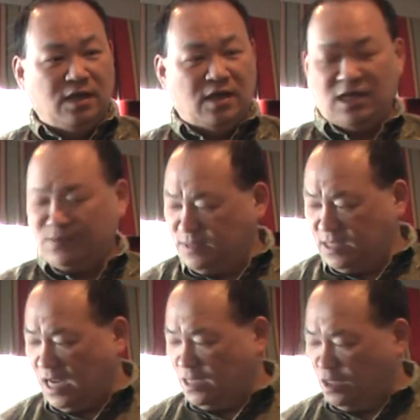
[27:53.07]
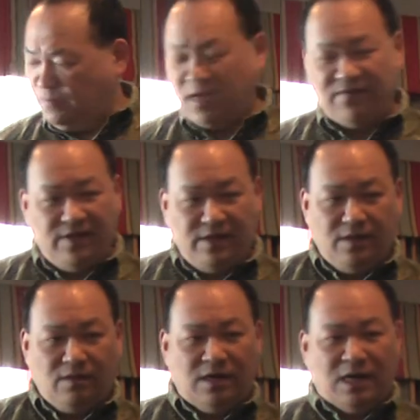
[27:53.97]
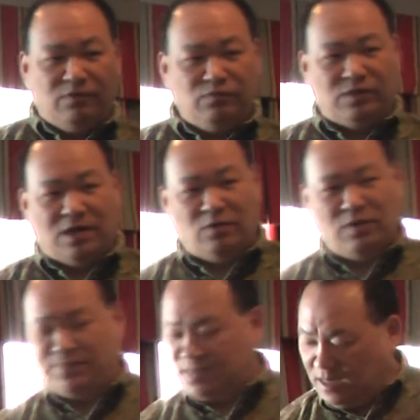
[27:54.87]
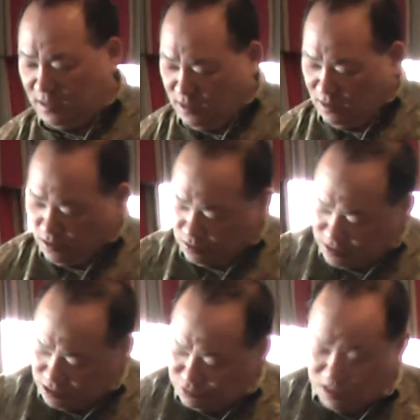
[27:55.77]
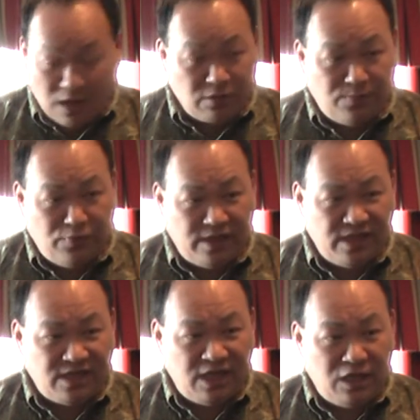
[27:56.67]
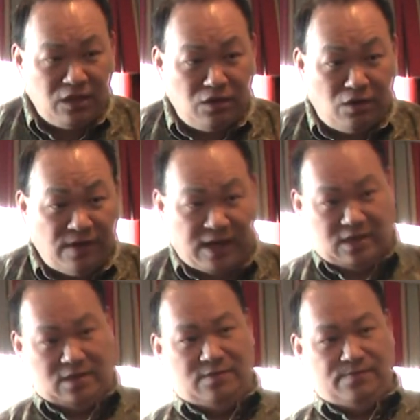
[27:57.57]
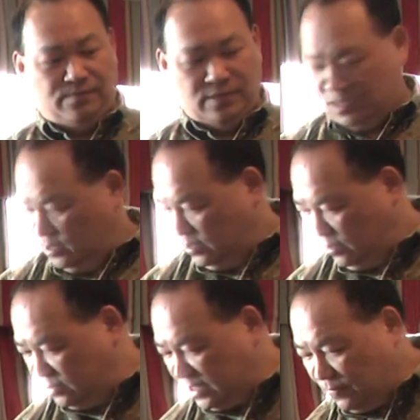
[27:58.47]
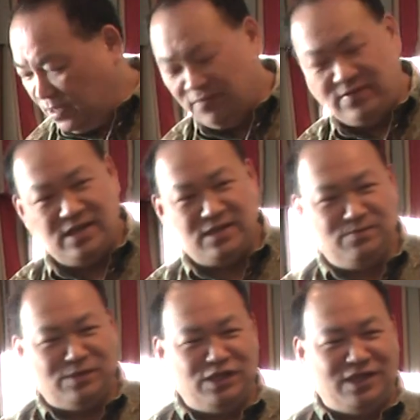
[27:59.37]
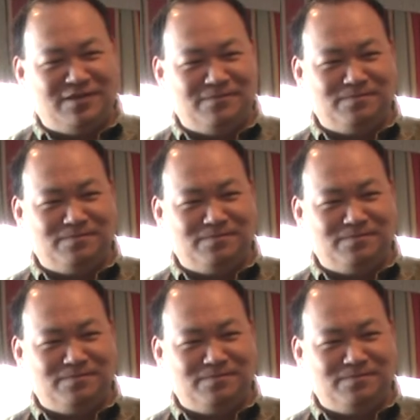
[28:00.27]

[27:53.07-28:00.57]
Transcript: And that's the reason I actually make a video on our website to teach you how to put this in correctly using one of this machine.